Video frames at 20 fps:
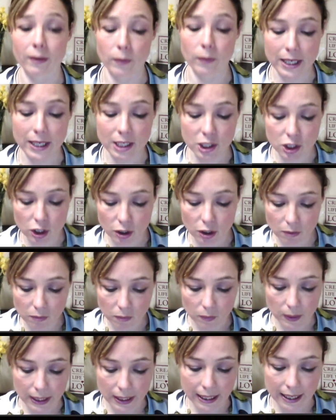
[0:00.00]
We assume,
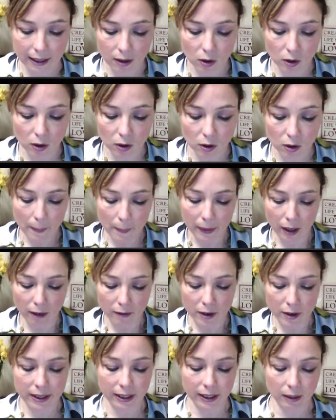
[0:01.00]
we get caught up in our
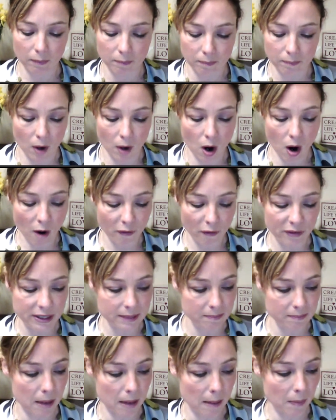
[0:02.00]
own little office
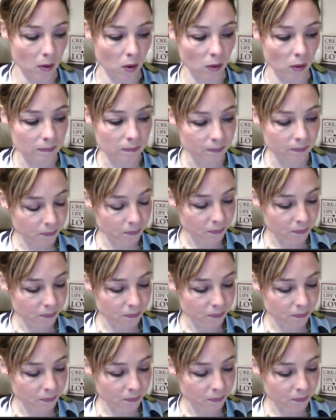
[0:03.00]
bubble